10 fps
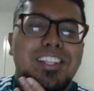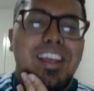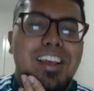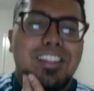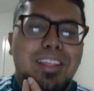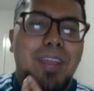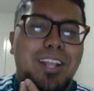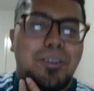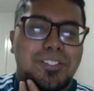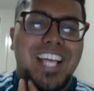they
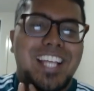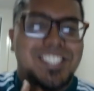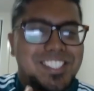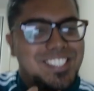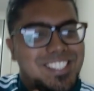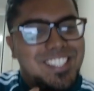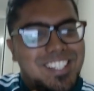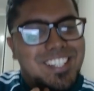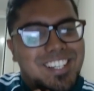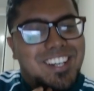make no sense.
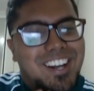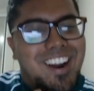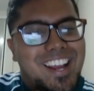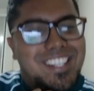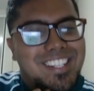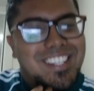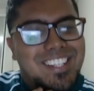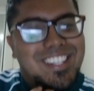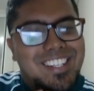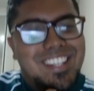Alright.
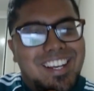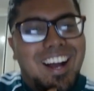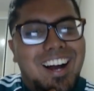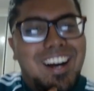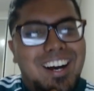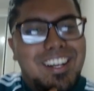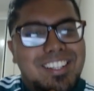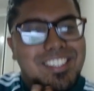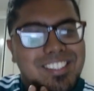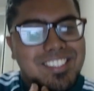Yeah,